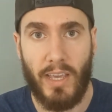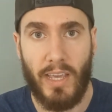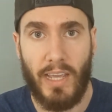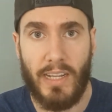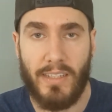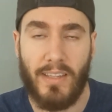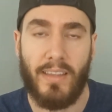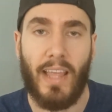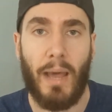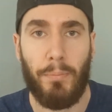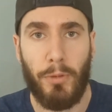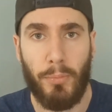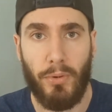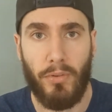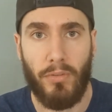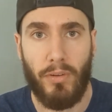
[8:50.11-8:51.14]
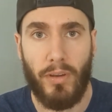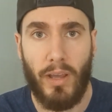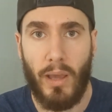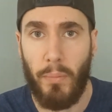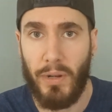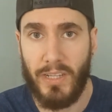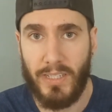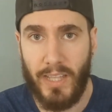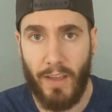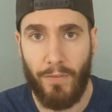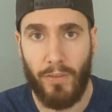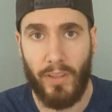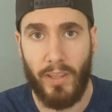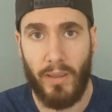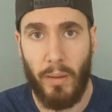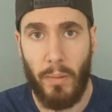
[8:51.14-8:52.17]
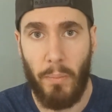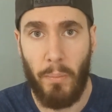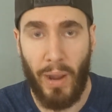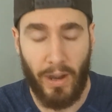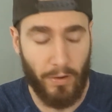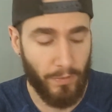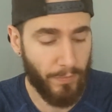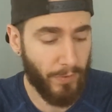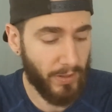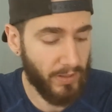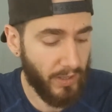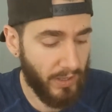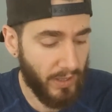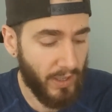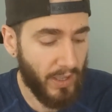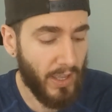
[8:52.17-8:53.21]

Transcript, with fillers: It is adaptable, but it's definitely macro-friendly.